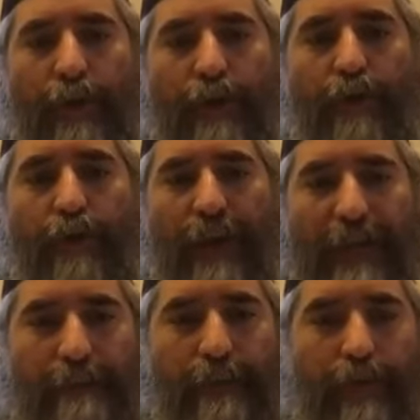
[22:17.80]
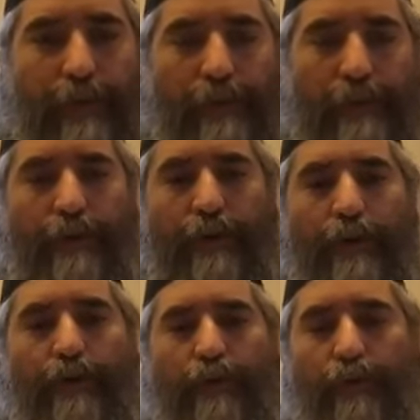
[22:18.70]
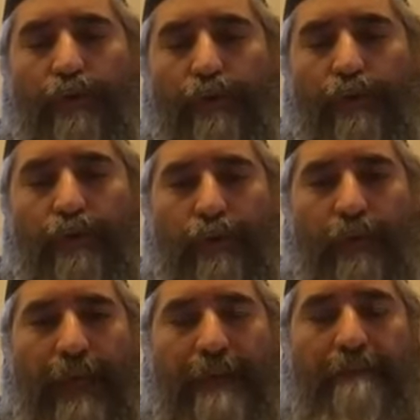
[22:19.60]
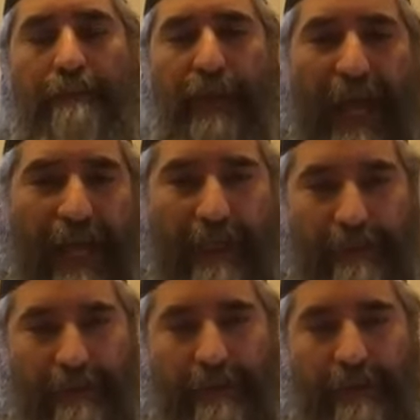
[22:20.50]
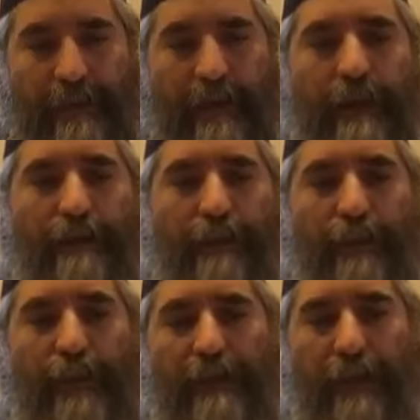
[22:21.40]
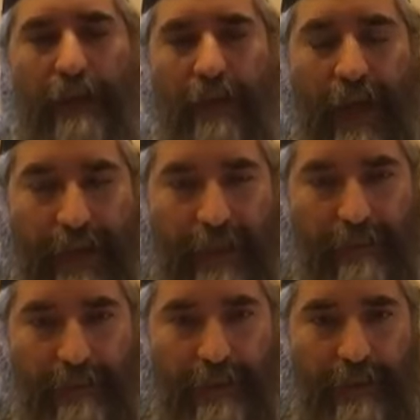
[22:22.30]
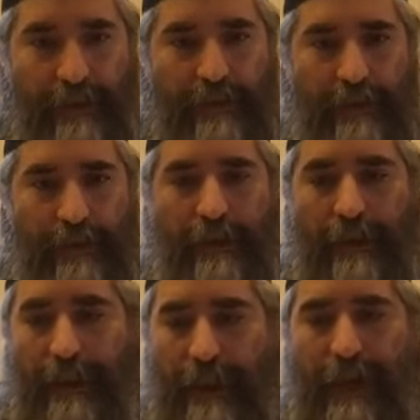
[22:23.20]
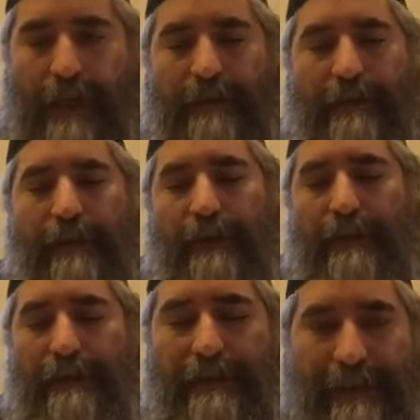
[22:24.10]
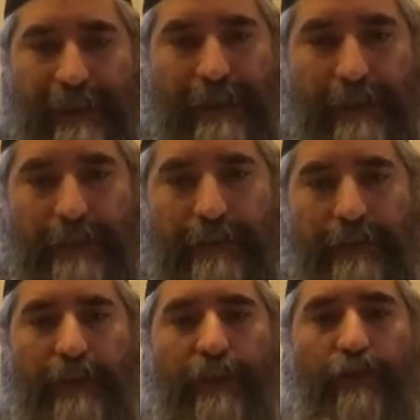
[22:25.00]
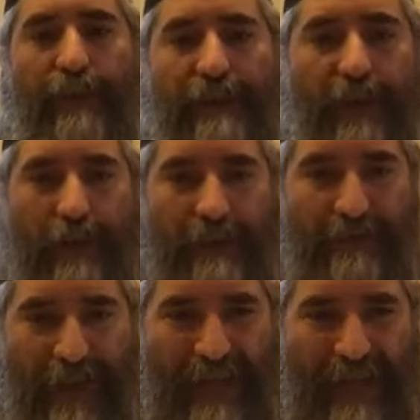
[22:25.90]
You're able to impact the influence on time and see results